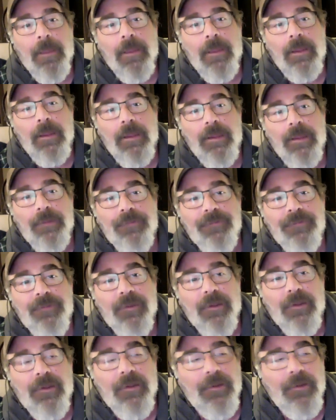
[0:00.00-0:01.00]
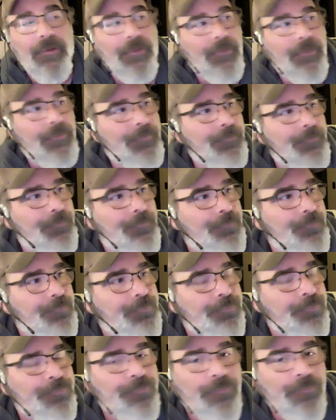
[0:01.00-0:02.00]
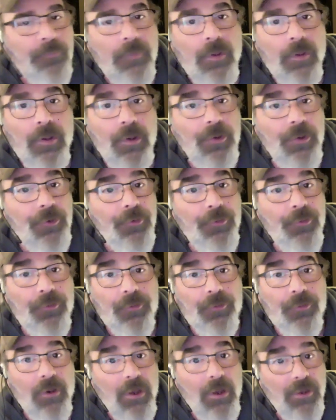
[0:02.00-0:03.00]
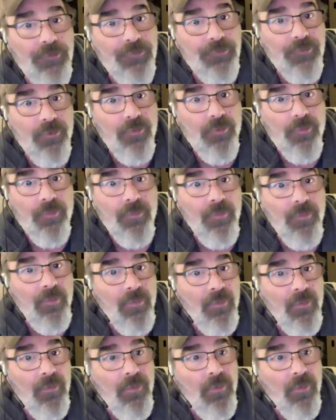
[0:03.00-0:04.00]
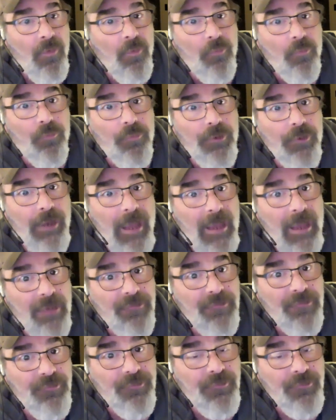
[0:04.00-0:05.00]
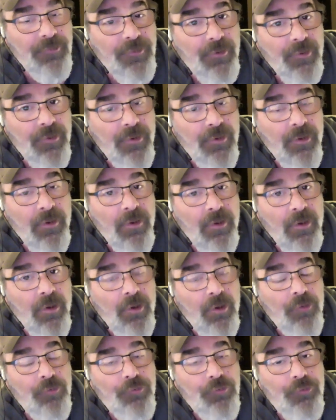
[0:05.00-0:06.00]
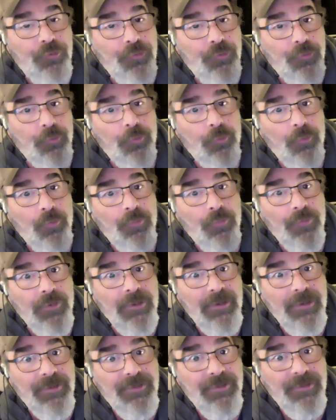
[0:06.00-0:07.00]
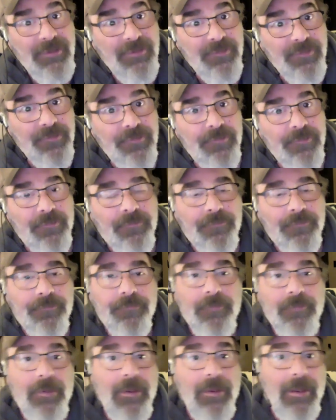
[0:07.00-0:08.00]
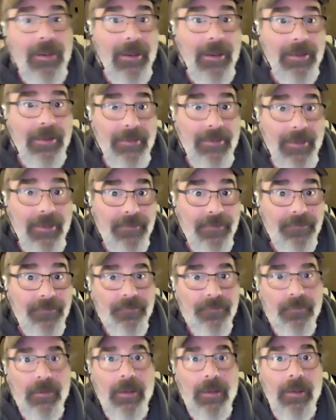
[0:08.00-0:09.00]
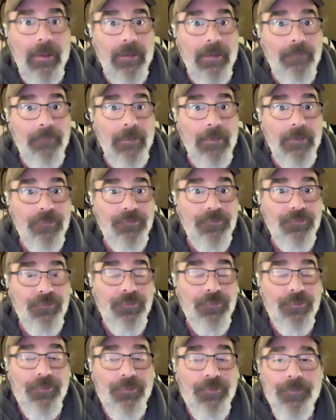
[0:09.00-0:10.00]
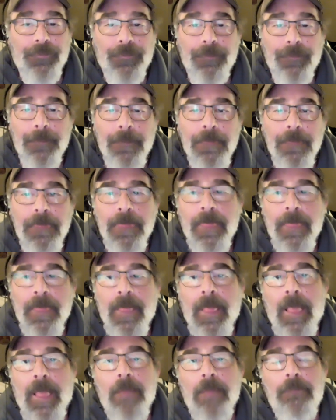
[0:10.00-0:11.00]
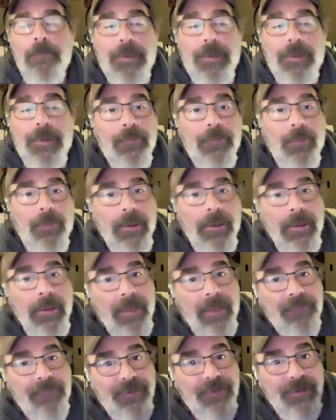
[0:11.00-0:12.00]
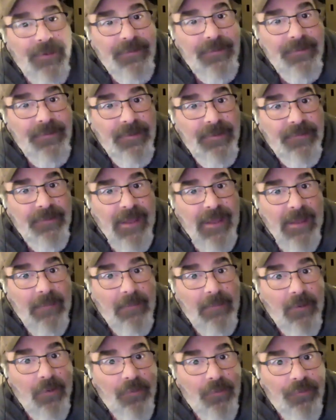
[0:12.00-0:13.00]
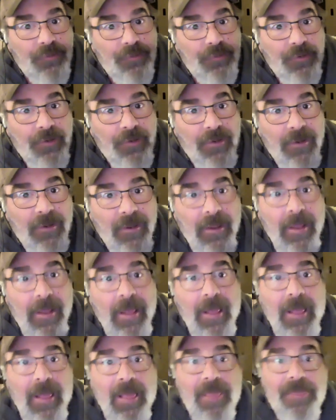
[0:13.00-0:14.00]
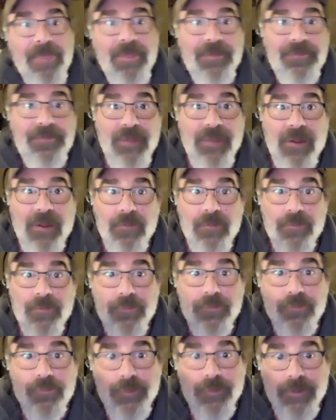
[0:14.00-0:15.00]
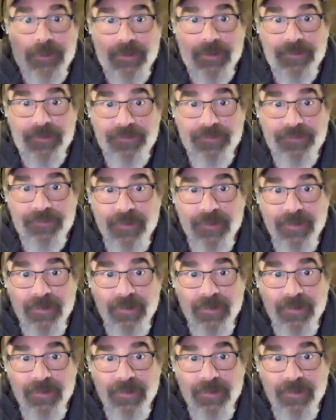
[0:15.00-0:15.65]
It's a neurological reaction to the ETs, I guess. I'm not sure. But anyway, as the ETs came closer, the sound of the crickets